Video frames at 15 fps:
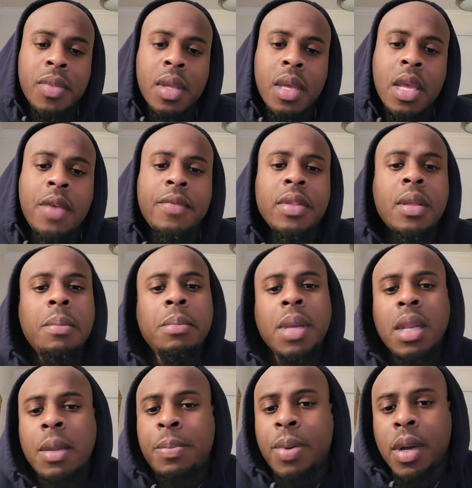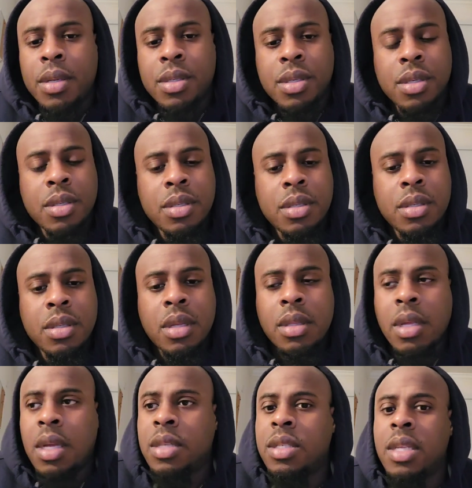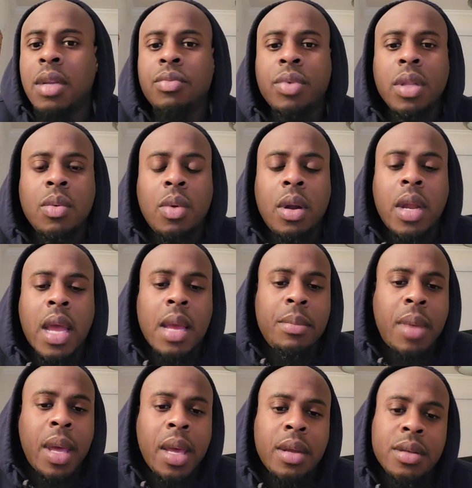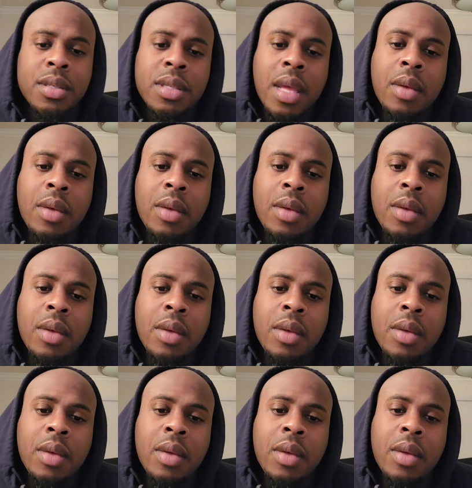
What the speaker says: even the mini punches, the things that really weren't haymakers,